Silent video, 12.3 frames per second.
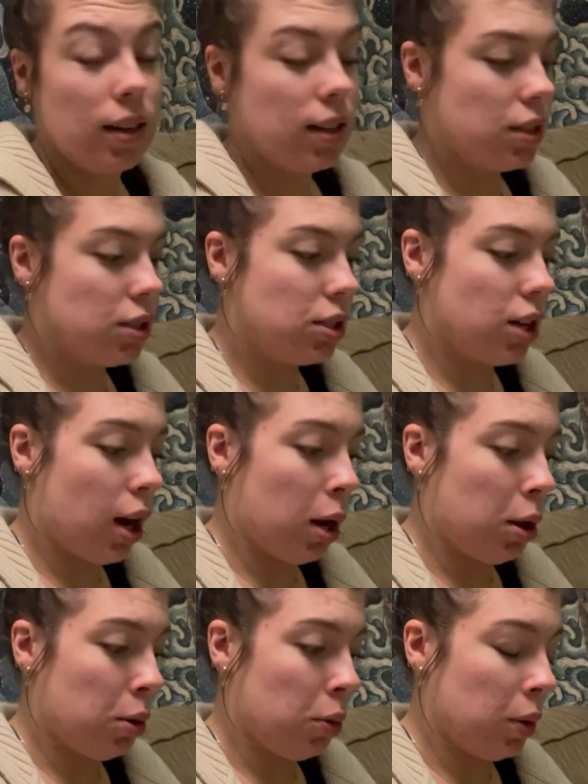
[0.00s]

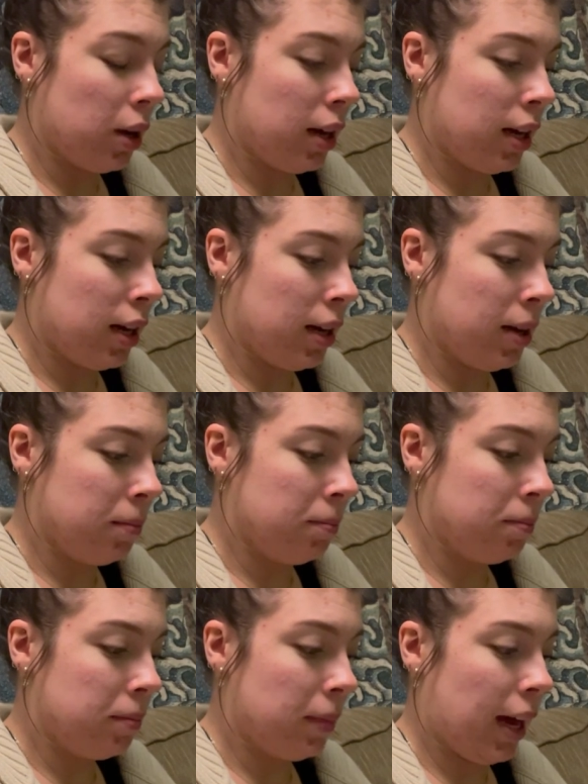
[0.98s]
So
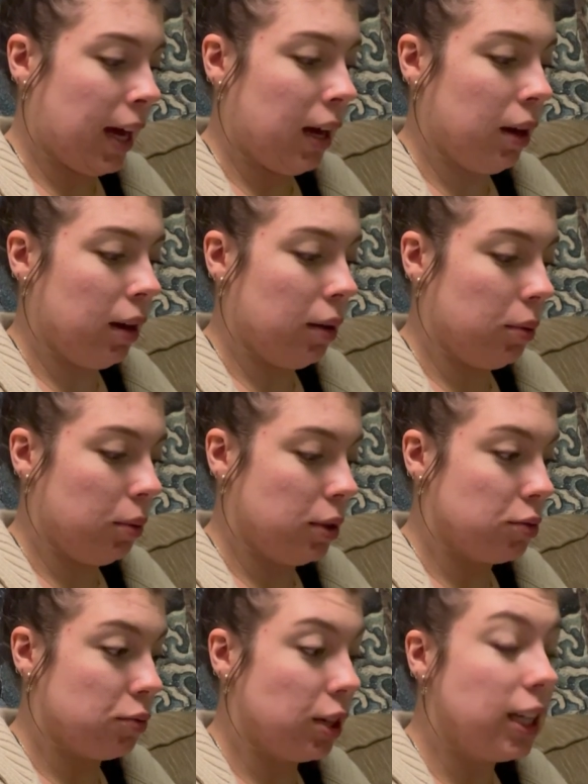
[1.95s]
I
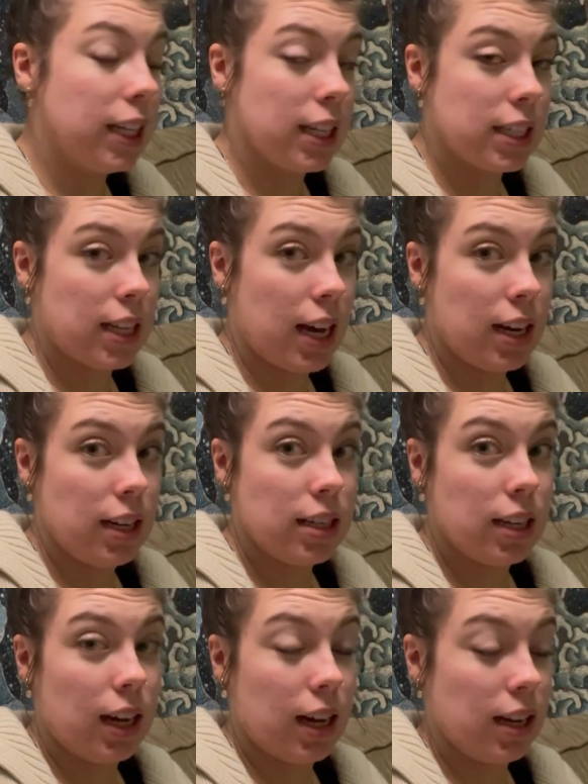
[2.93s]
was really excited to
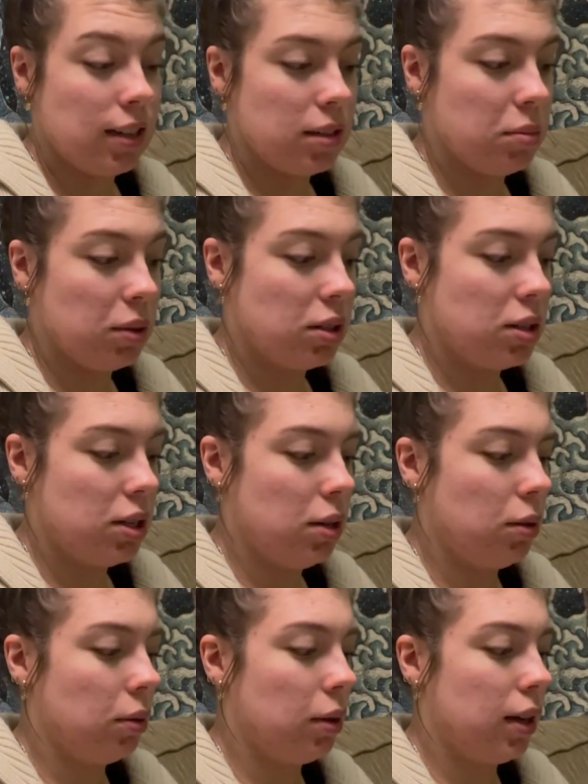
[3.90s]
get into book
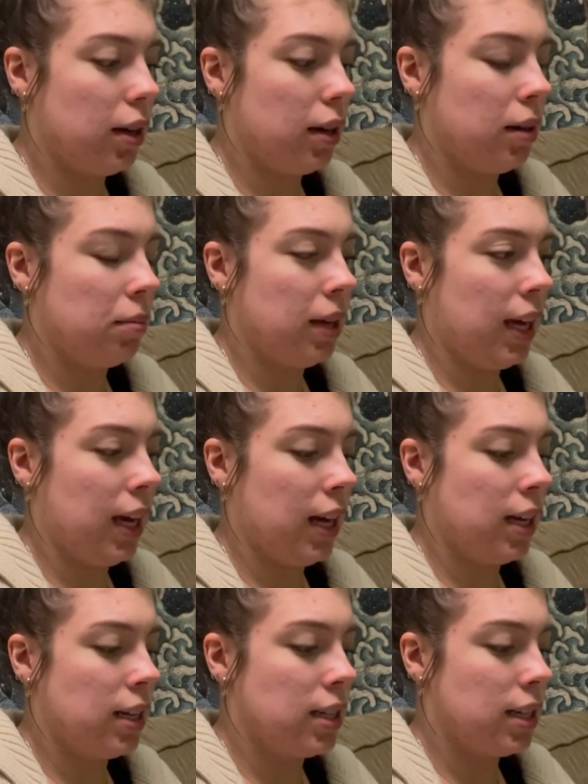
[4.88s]
two,
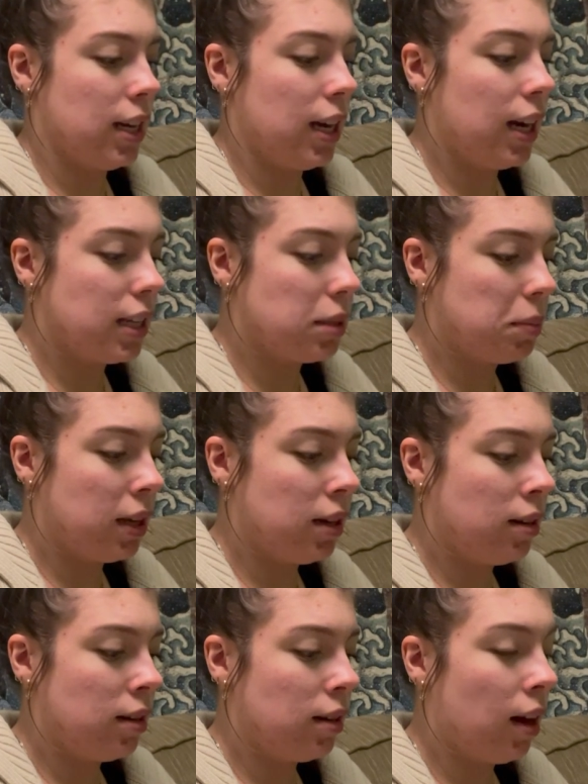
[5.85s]
and it has
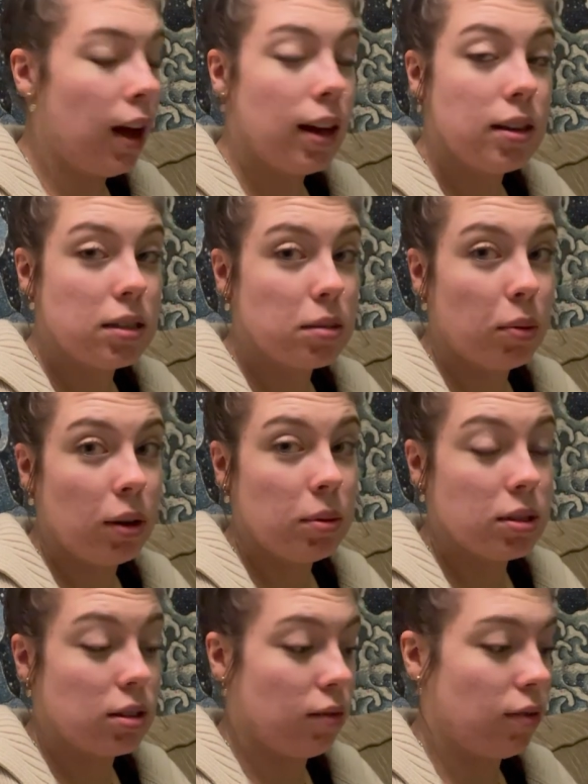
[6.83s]
been not a
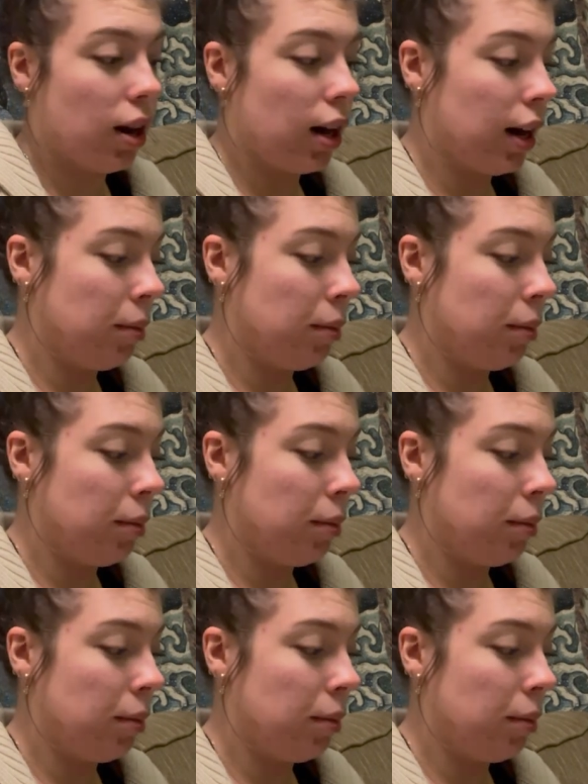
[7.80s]
disappointment so far.